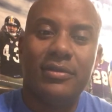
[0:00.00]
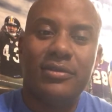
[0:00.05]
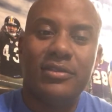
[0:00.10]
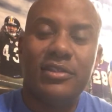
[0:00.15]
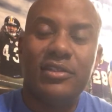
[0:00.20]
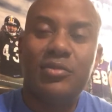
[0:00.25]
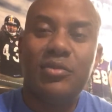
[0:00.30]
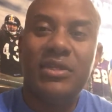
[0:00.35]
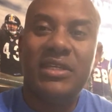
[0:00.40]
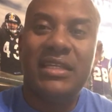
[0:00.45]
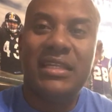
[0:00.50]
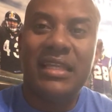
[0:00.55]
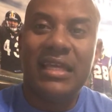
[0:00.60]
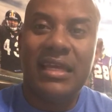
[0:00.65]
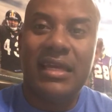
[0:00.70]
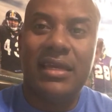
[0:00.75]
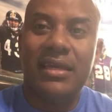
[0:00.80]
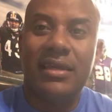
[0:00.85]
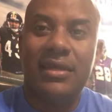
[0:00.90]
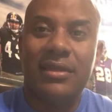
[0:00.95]
Just be
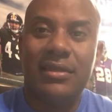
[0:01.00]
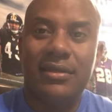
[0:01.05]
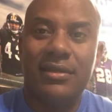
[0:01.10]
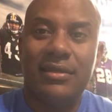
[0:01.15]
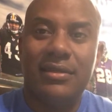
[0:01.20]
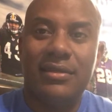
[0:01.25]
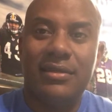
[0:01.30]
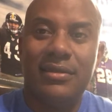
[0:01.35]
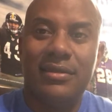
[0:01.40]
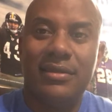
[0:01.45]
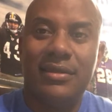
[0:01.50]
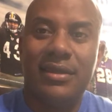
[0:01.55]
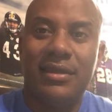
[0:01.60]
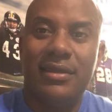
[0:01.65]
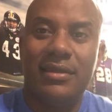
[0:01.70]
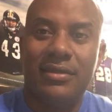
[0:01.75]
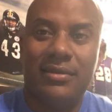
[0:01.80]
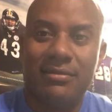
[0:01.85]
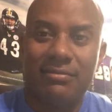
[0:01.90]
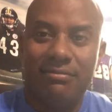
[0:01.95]
glad that